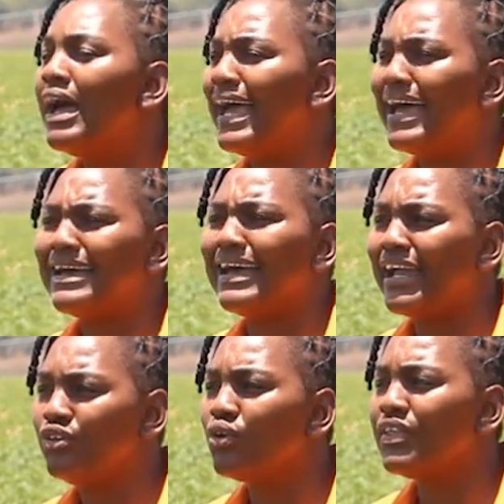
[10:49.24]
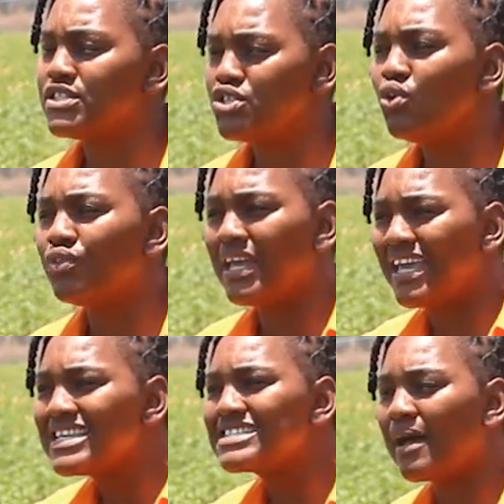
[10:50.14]
I know that there
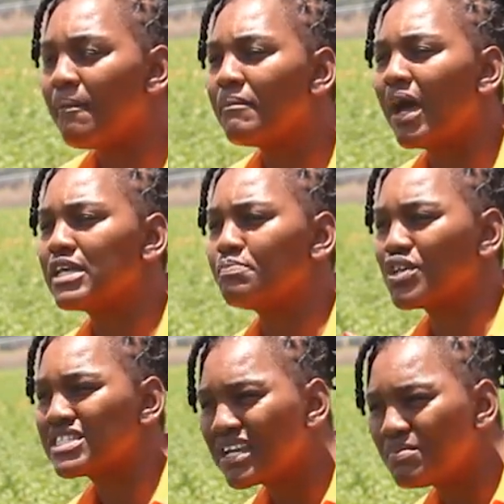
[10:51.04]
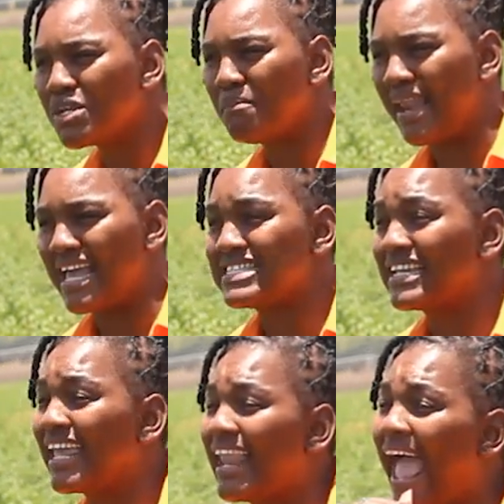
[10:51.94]
is some prescription blends that can